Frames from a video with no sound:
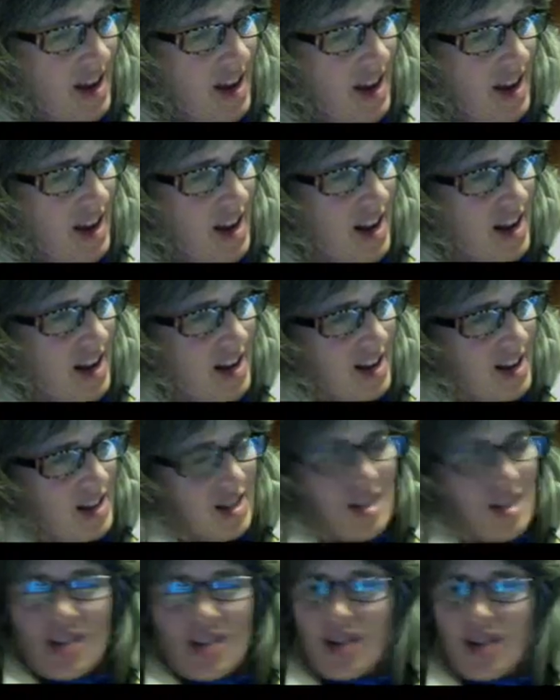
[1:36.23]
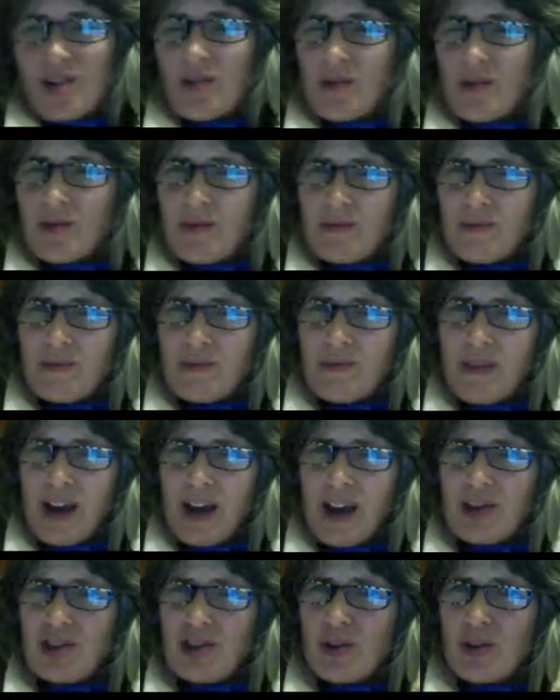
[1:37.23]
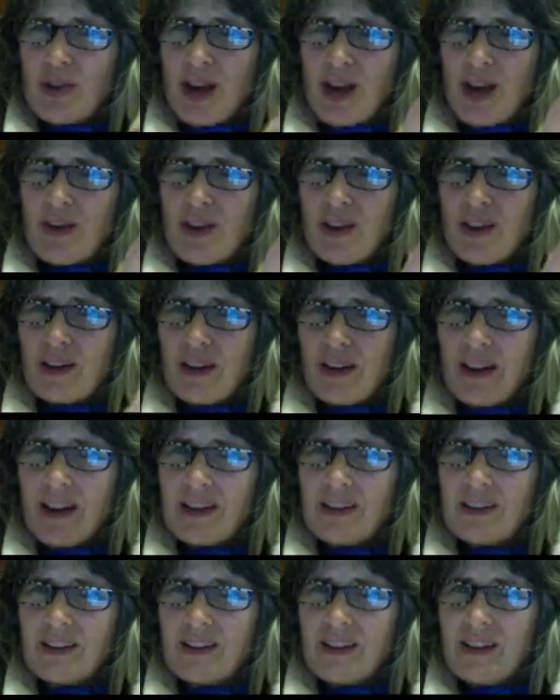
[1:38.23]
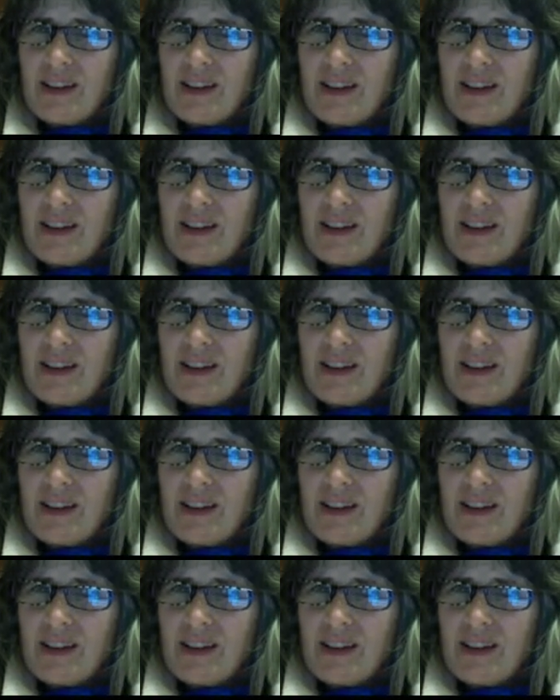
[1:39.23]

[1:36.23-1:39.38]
And you know, as you calculate